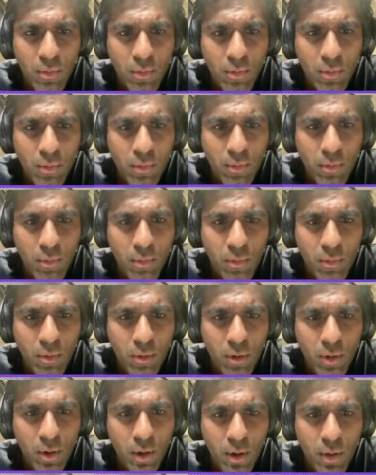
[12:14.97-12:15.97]

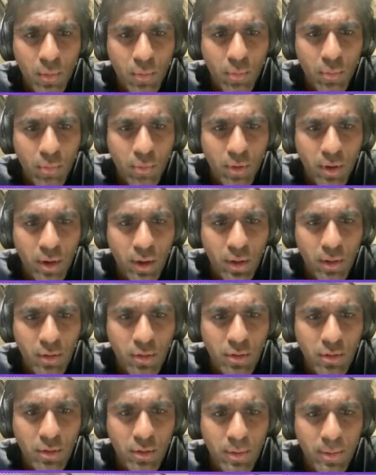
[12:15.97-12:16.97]
Right. We
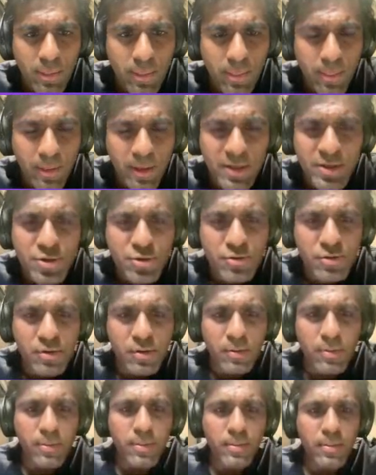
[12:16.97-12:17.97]
can let's
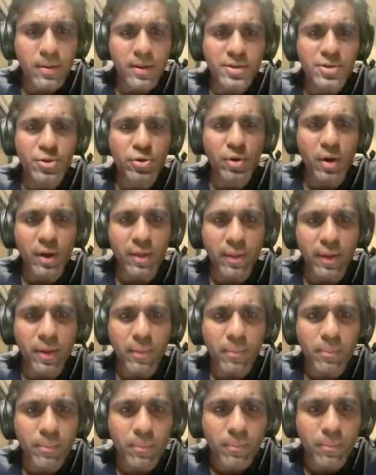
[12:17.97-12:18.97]
let's try
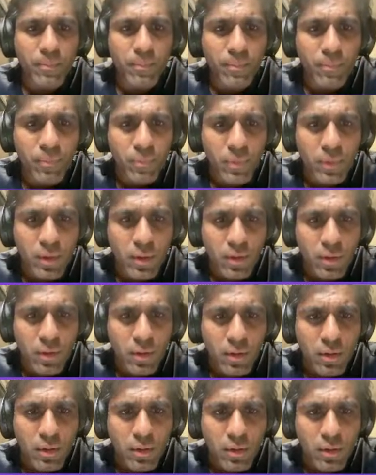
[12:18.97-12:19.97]
that
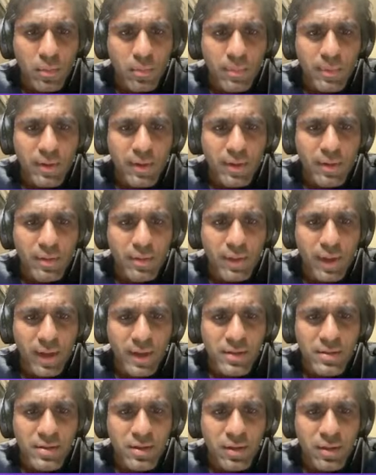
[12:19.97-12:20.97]
because
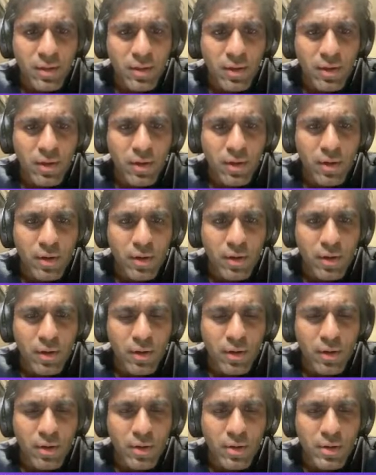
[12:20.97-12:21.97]
that's in the
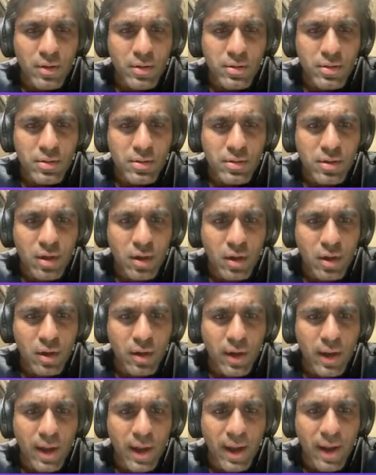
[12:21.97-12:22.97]

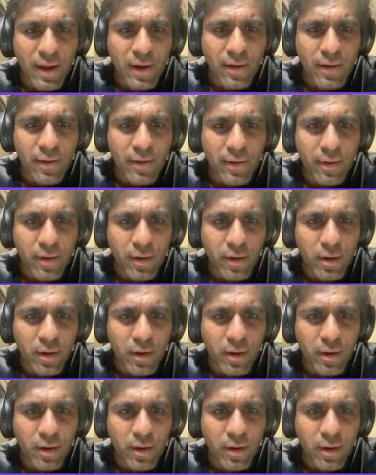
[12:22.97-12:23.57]
head,